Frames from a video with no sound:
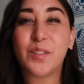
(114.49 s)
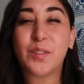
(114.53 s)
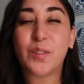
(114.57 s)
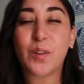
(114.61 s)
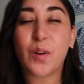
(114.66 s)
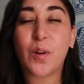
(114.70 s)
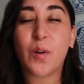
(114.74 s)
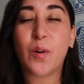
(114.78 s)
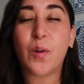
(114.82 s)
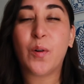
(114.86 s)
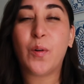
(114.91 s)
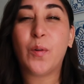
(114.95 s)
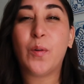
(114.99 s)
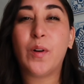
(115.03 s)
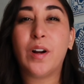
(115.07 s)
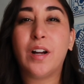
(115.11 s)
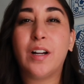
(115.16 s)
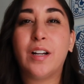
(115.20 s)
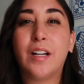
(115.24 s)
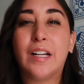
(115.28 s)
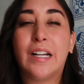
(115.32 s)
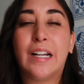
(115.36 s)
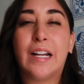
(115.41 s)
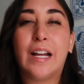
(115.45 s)

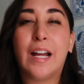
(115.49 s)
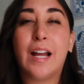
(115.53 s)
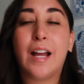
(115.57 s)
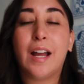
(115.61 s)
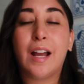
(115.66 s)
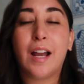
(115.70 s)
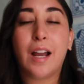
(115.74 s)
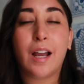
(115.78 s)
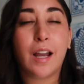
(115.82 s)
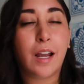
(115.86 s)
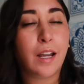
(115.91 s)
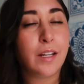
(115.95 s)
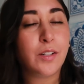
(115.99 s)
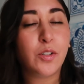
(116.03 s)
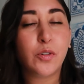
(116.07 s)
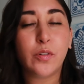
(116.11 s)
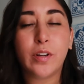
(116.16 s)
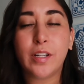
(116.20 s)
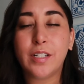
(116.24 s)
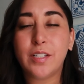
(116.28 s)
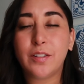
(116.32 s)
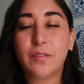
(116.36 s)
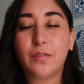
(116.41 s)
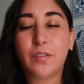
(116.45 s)
so I
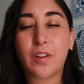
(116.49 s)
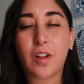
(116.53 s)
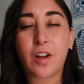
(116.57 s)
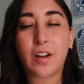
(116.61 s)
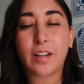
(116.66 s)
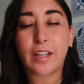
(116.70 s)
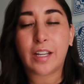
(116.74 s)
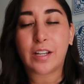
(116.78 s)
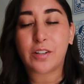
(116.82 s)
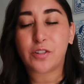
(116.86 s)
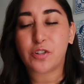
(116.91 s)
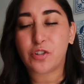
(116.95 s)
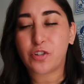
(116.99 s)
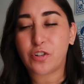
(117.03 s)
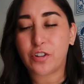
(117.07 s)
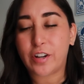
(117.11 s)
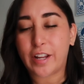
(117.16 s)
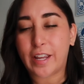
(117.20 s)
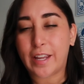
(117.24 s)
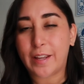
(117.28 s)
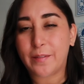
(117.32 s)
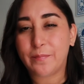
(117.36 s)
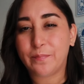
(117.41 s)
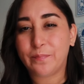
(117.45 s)
tried to vlog yesterday.